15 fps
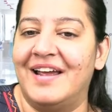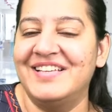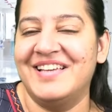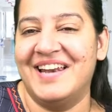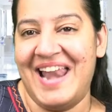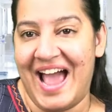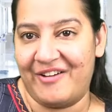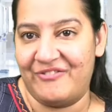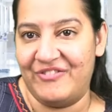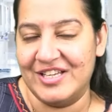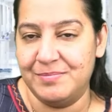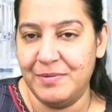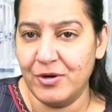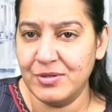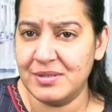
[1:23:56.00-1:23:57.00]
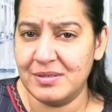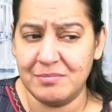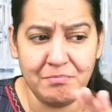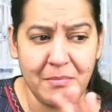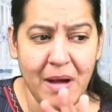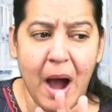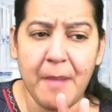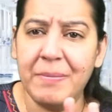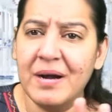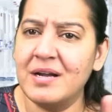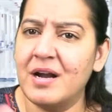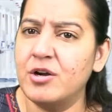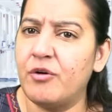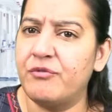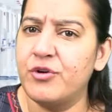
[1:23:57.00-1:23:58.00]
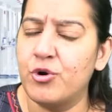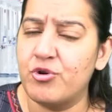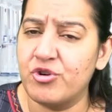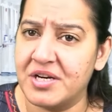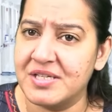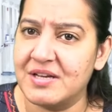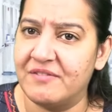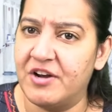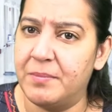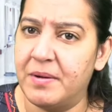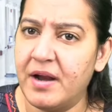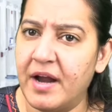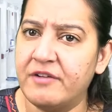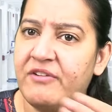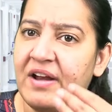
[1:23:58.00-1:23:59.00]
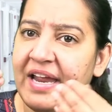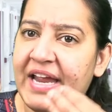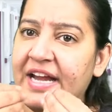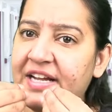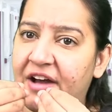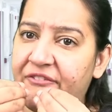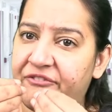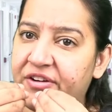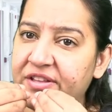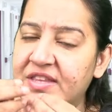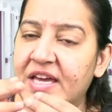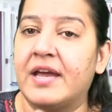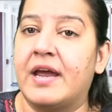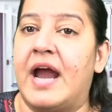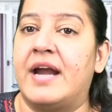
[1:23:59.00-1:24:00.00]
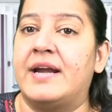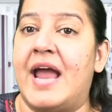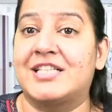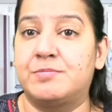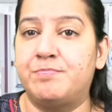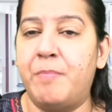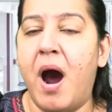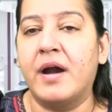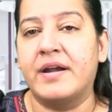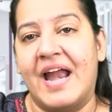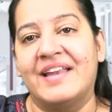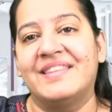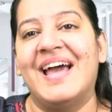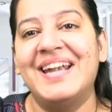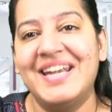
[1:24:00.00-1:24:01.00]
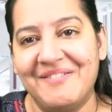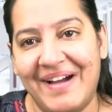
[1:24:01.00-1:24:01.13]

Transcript: is in lag phase because abundant of nutrition is available. Now it will eat everything and expand and then